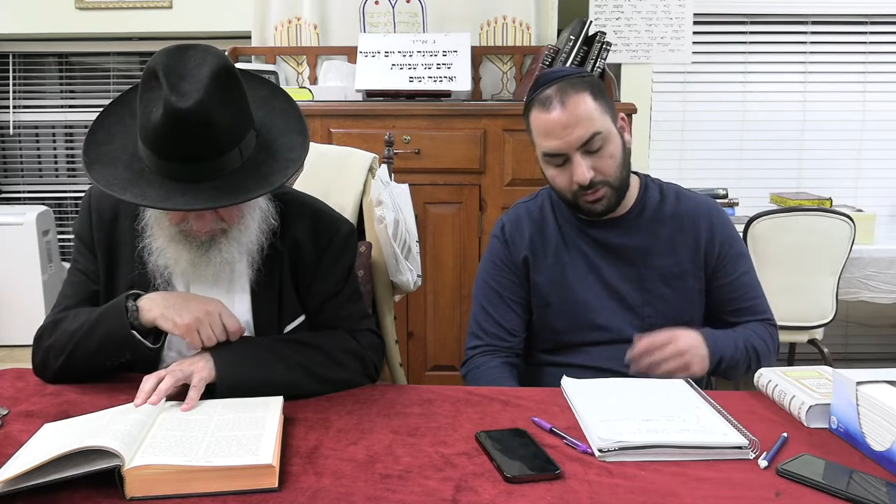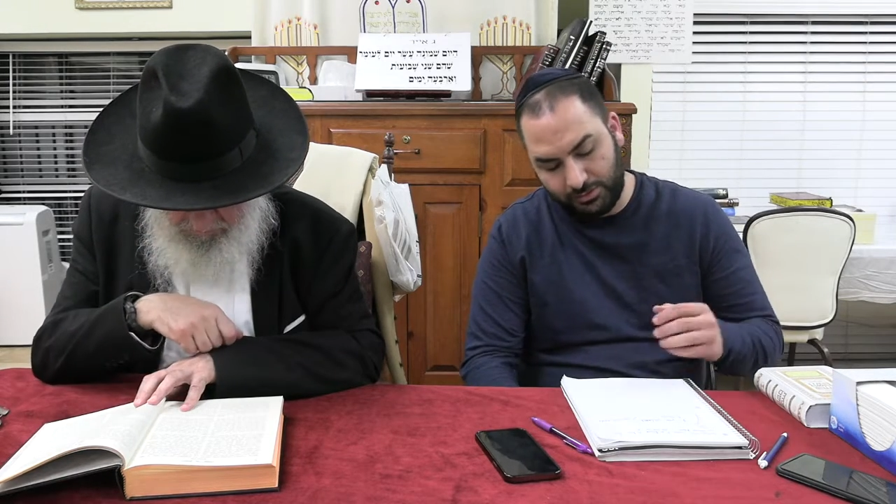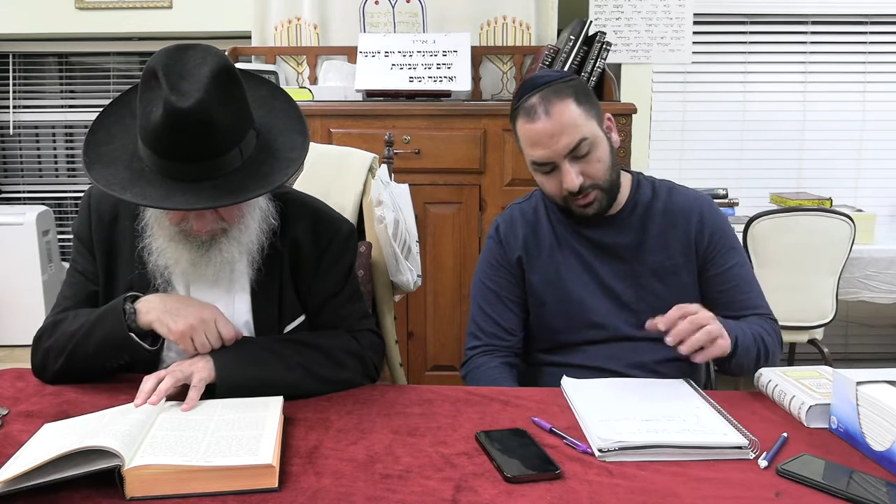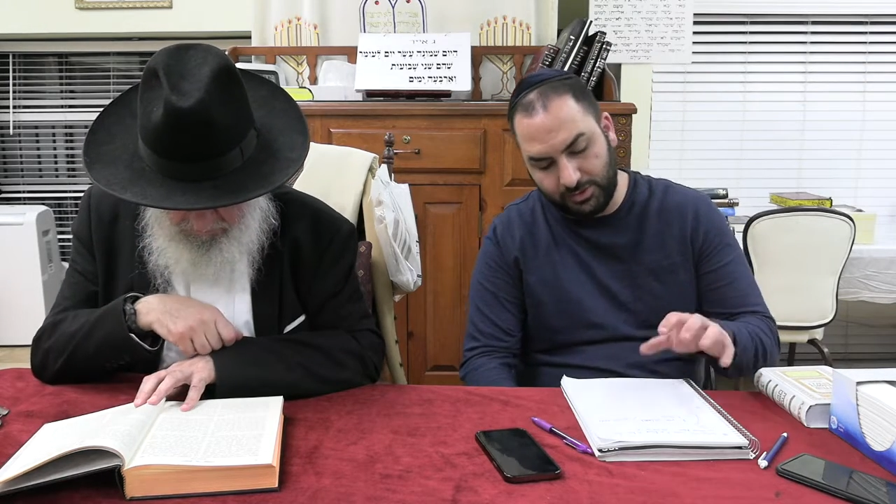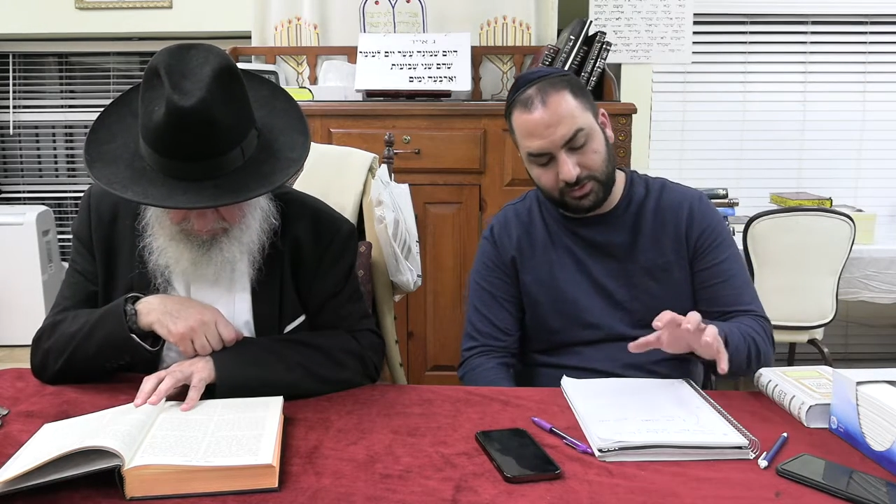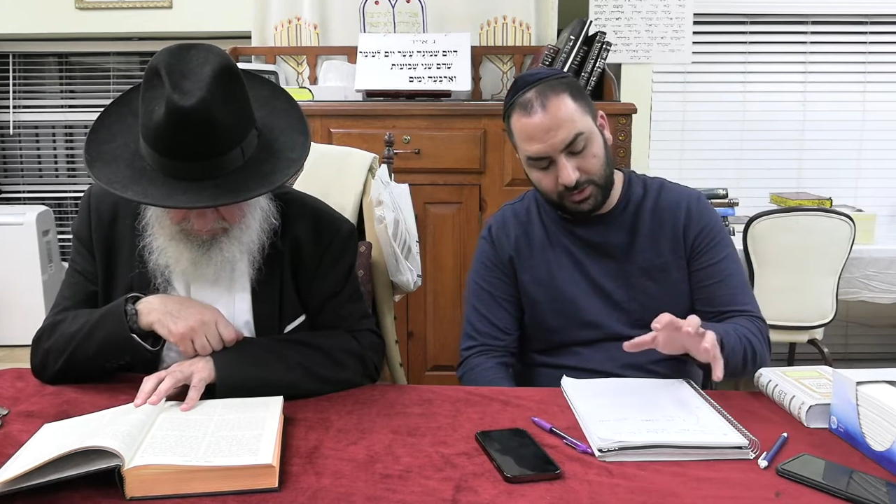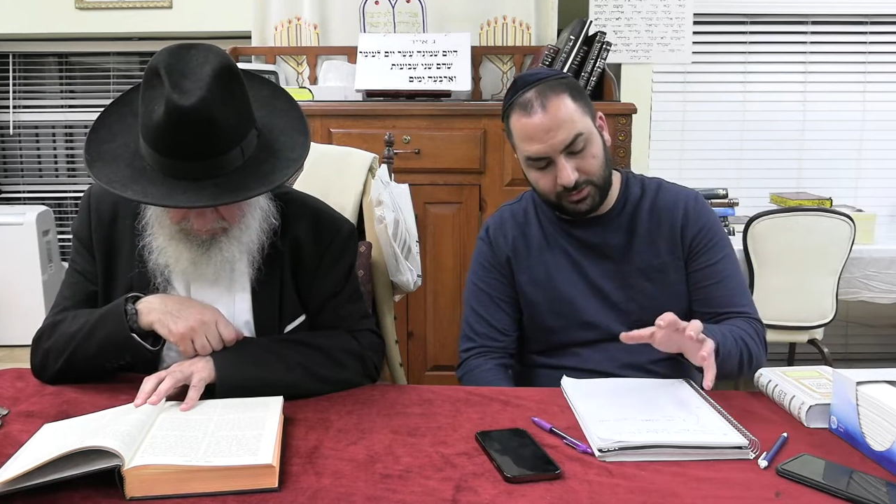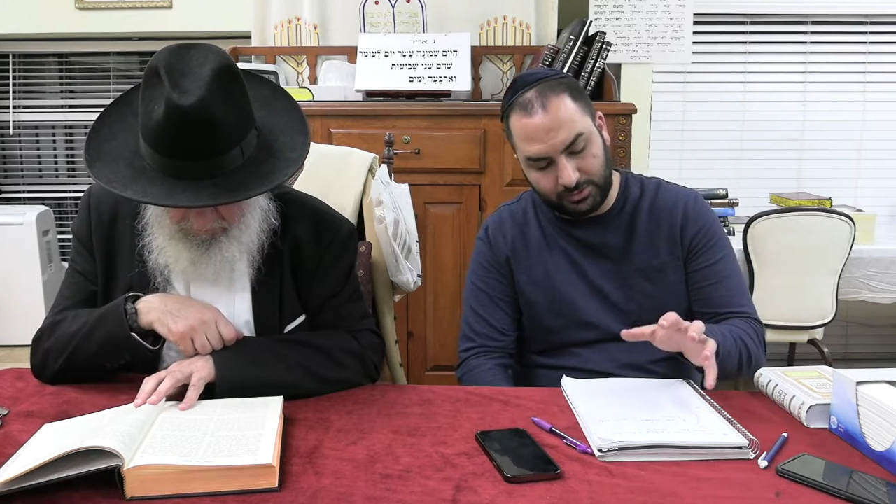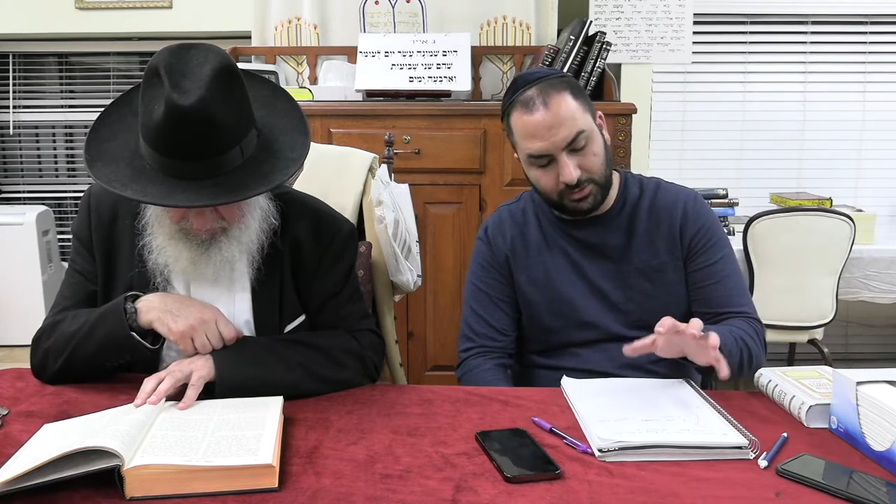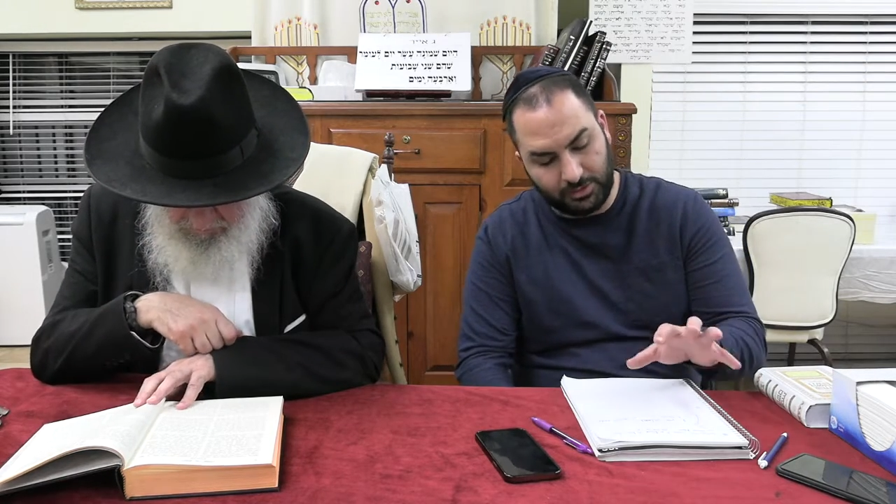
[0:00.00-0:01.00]
this, uh,
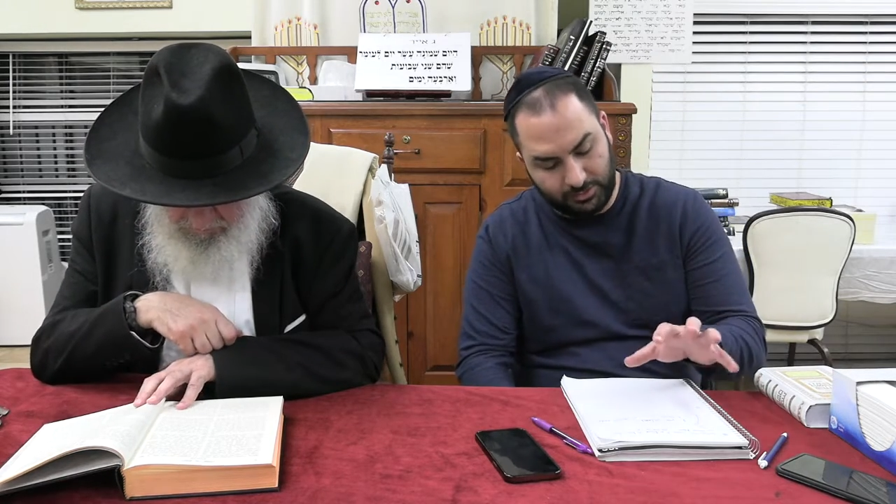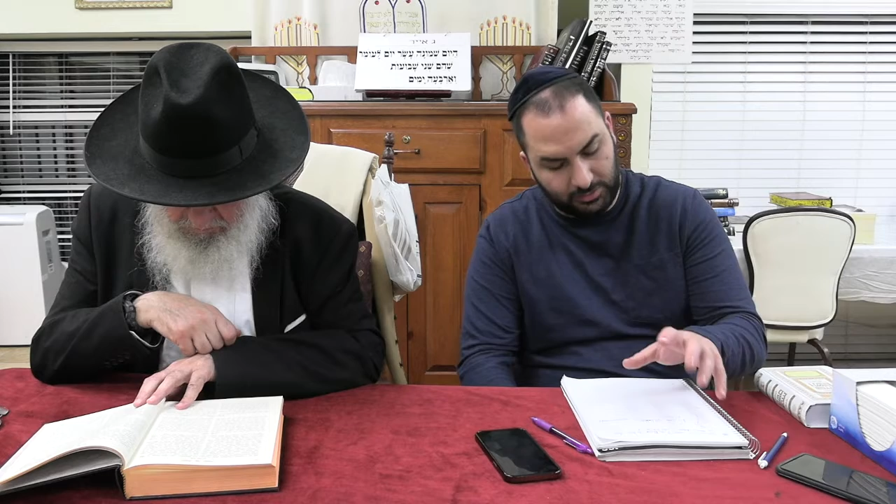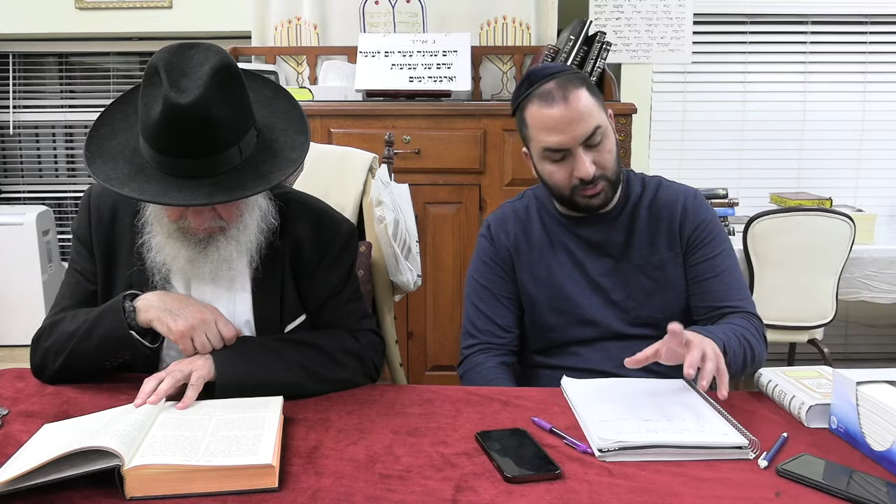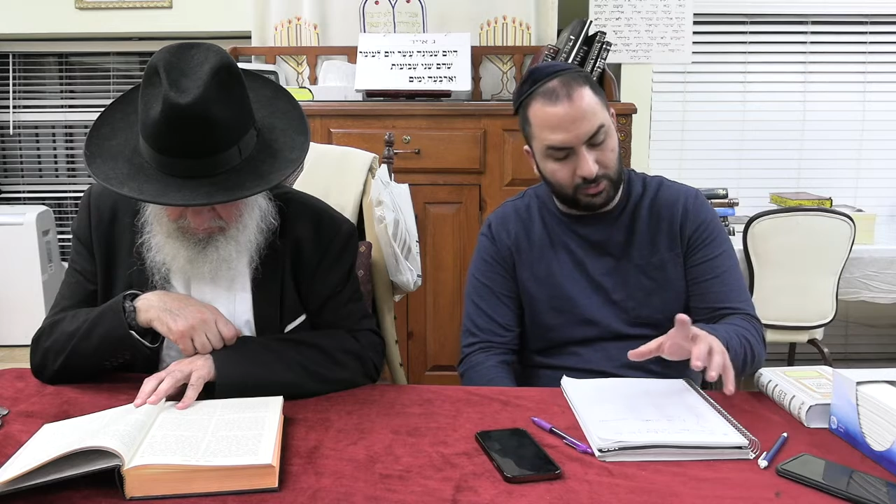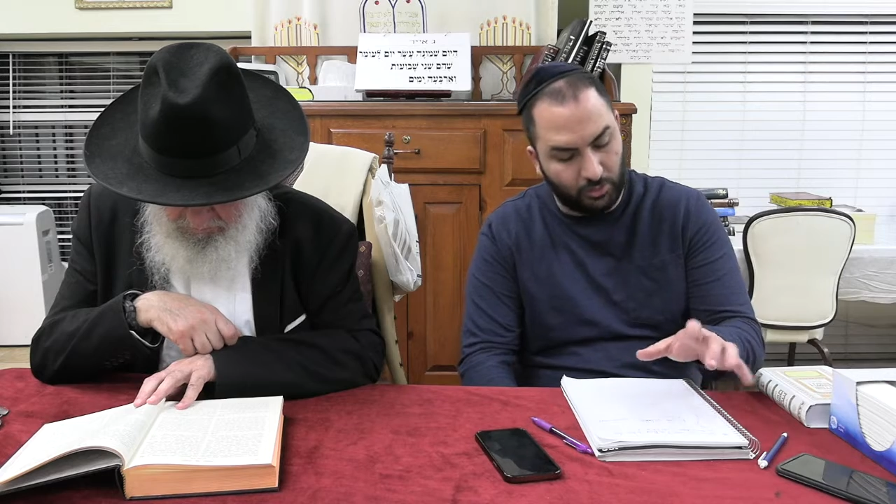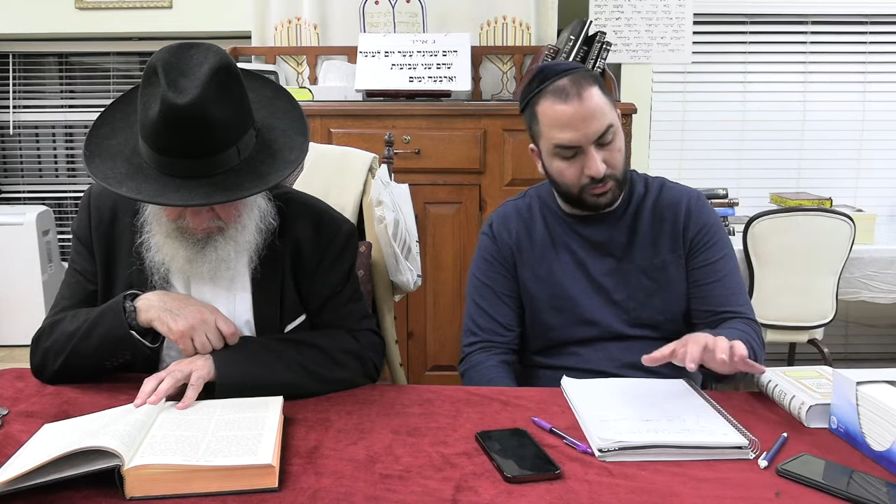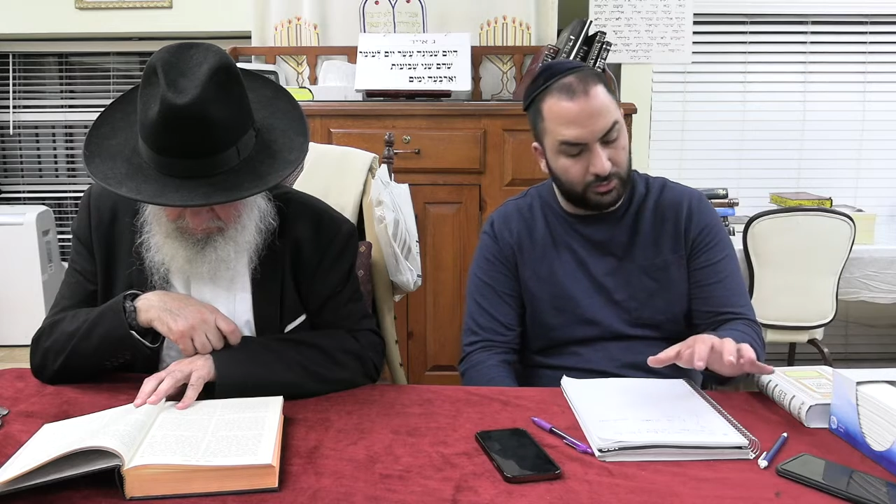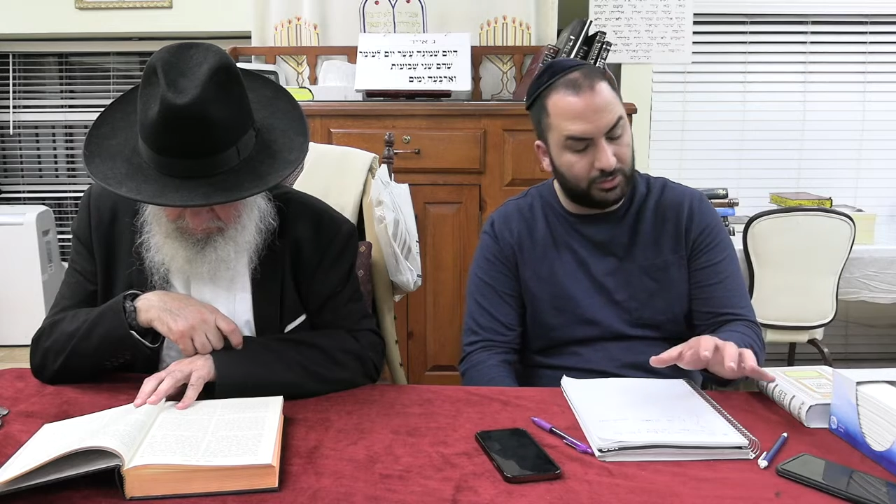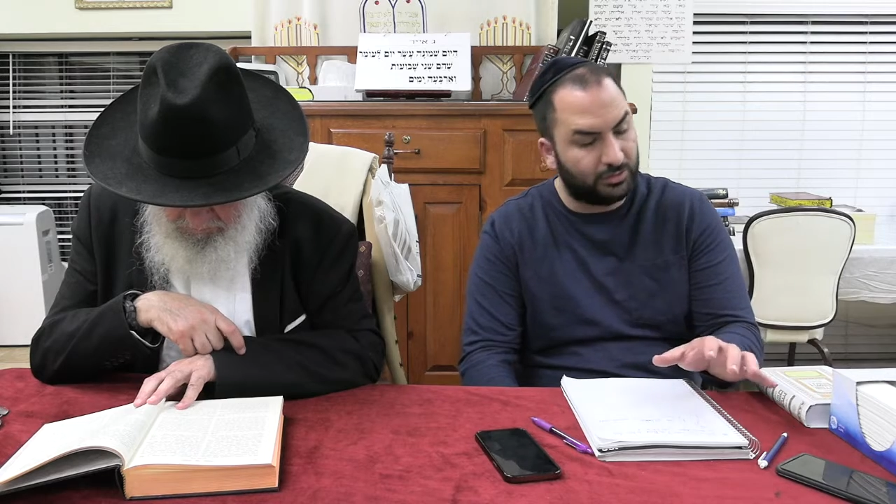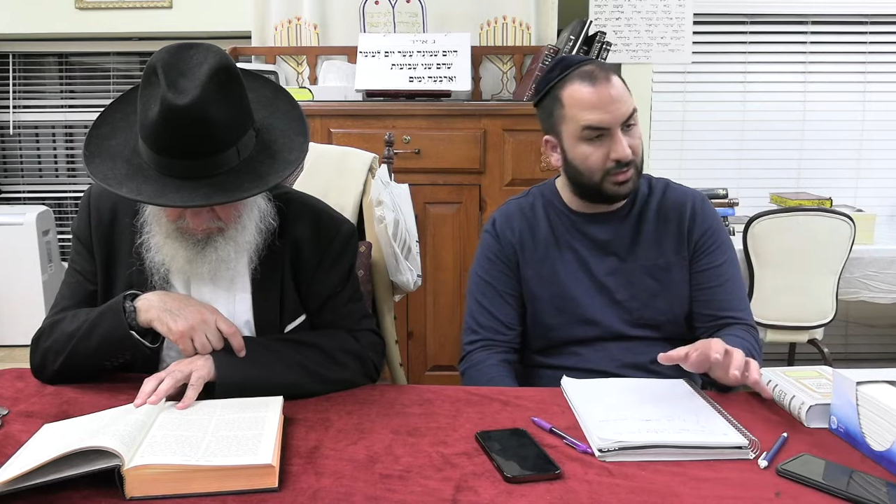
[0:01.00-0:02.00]
this, this also this